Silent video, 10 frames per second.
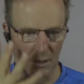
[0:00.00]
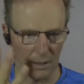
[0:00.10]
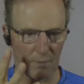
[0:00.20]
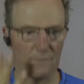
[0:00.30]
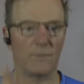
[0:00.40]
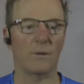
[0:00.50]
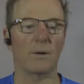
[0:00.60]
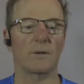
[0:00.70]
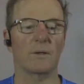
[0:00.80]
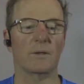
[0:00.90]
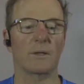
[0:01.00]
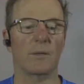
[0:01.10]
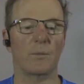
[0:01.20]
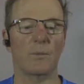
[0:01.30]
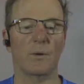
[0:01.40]
All 4. Just a
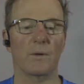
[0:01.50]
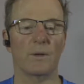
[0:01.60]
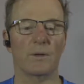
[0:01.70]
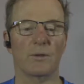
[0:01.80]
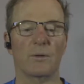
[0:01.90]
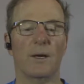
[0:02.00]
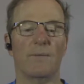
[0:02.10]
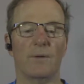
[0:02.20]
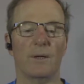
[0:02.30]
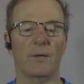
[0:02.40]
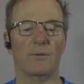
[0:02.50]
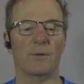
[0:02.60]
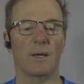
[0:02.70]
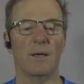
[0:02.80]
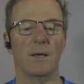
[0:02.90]
couple more of these. The triumphal
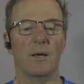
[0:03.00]
entry.